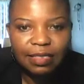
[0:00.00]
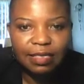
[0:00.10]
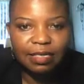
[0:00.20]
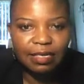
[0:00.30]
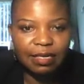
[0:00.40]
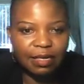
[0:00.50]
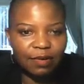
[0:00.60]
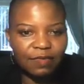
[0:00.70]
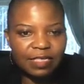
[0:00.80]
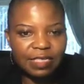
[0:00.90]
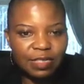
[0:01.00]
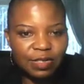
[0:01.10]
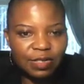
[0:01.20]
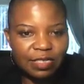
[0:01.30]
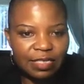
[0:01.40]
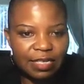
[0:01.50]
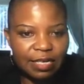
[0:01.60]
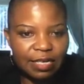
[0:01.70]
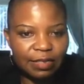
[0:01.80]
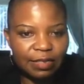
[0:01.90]
And obviously you can see
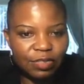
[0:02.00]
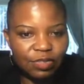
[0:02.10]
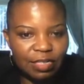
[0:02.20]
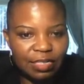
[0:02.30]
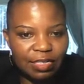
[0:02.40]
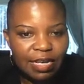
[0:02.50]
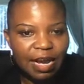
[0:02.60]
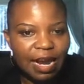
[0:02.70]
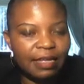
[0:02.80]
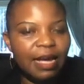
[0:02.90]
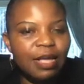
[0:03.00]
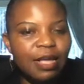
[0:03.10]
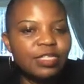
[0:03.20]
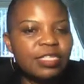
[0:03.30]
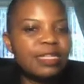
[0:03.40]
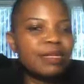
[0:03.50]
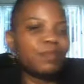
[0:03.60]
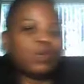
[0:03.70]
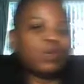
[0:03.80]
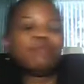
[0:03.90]
that you literally, and you see
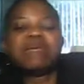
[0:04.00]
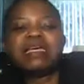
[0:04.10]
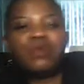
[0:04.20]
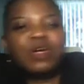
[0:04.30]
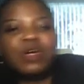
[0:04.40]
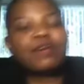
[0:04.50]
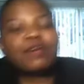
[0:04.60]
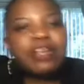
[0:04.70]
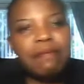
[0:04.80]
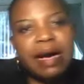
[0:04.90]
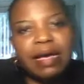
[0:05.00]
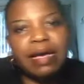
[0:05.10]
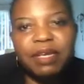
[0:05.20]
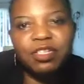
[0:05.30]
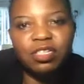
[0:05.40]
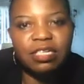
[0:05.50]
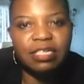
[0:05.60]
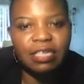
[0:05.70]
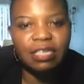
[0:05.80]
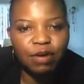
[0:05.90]
that with me, when I create my images
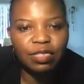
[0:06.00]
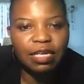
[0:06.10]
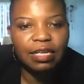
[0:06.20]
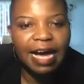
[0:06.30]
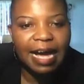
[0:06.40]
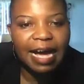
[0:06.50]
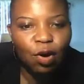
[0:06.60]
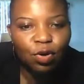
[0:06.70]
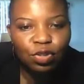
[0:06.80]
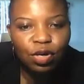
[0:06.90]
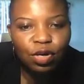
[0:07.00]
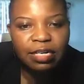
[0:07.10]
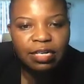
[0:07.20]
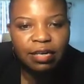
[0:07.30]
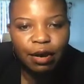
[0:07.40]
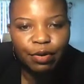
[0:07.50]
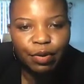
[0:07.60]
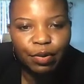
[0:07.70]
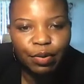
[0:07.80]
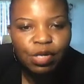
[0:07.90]
that are carousel, I also add an
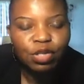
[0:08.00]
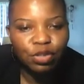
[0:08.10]
arrow